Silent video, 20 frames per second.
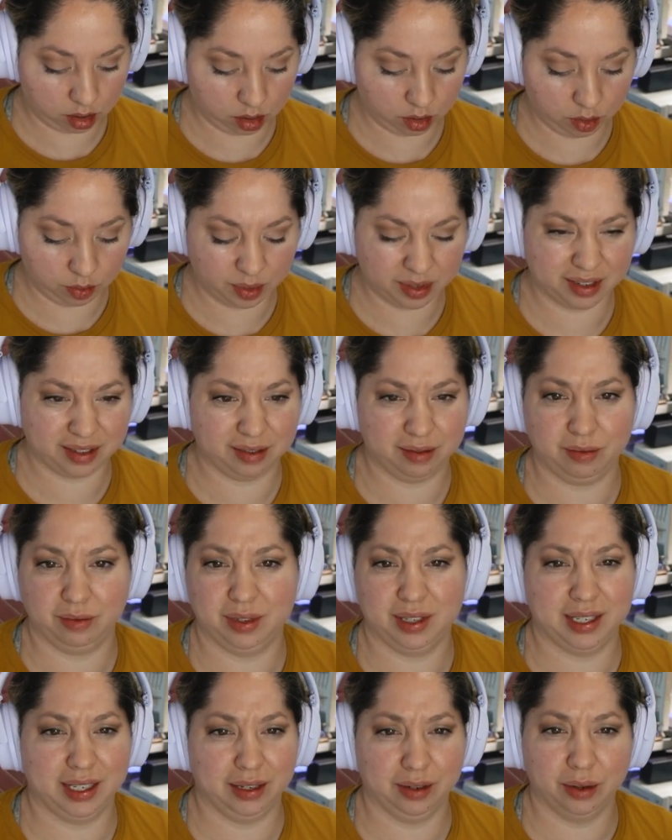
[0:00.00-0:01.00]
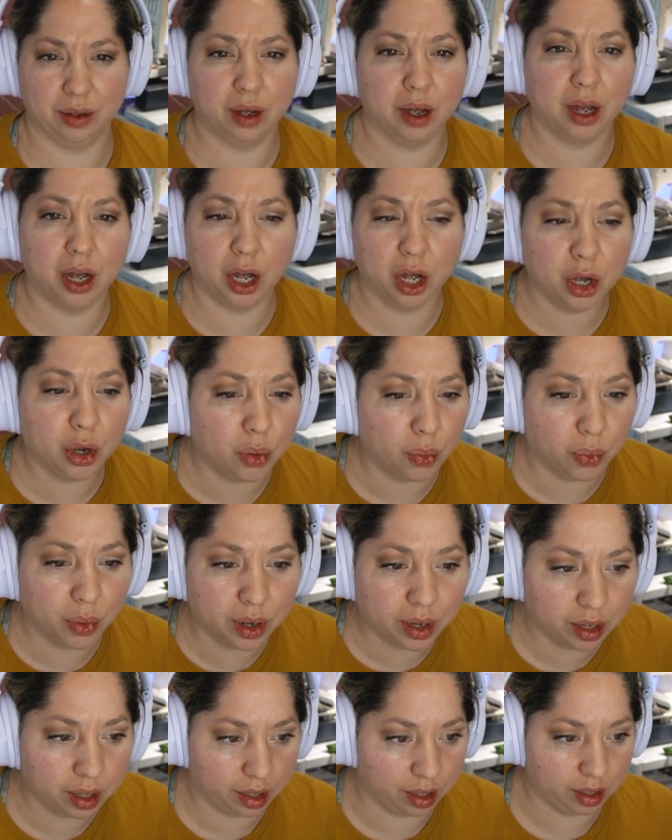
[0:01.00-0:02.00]
Oops, let's see. Oh
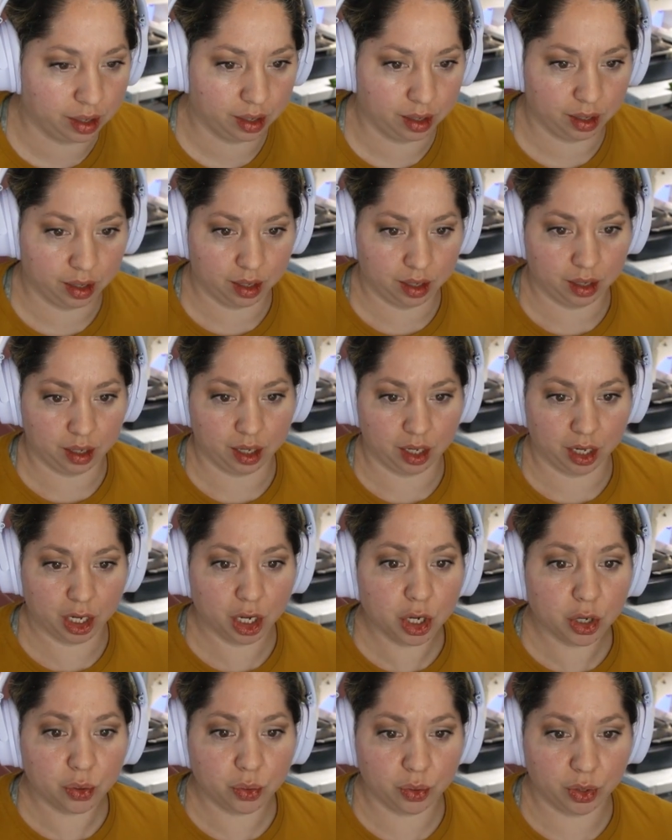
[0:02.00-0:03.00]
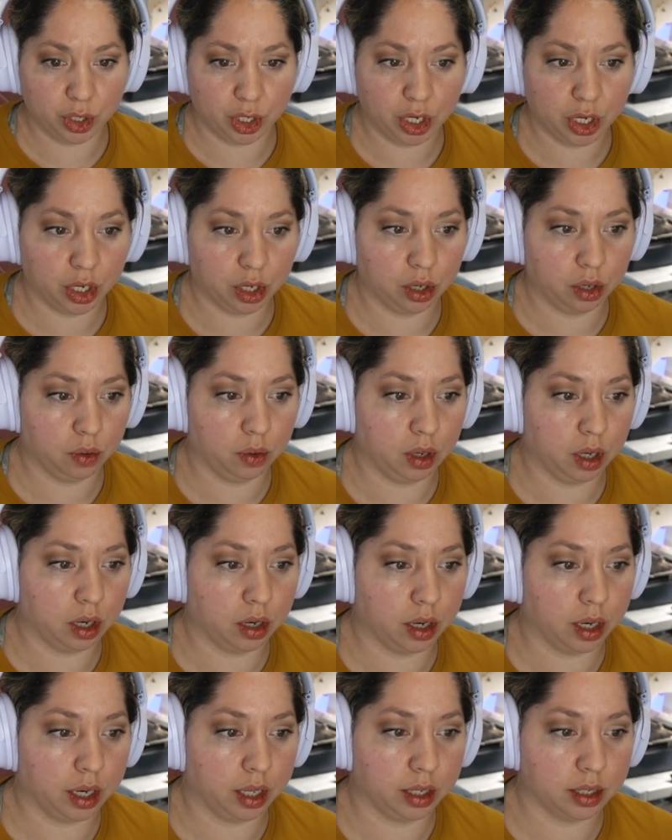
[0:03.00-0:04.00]
no. All
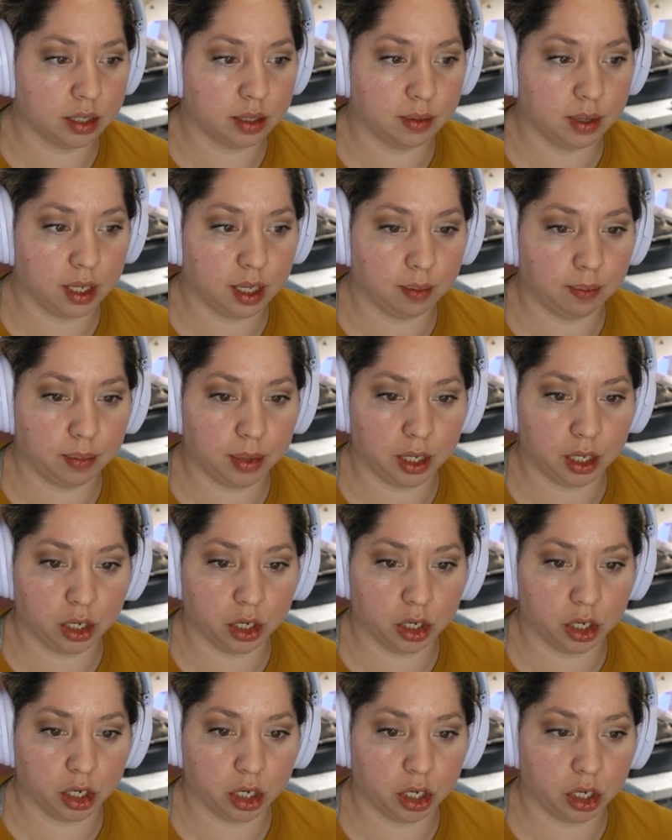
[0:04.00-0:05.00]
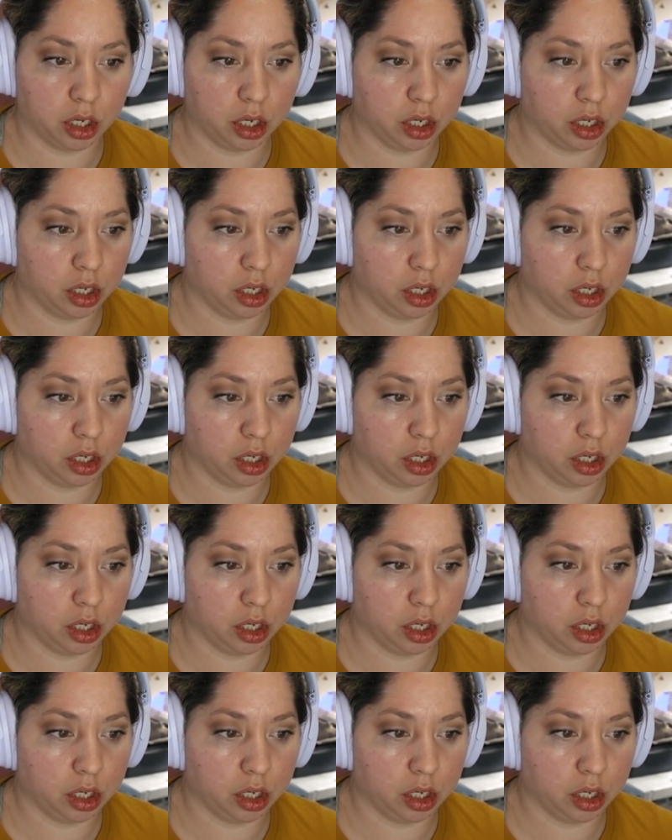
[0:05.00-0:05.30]
right, let's make it bigger.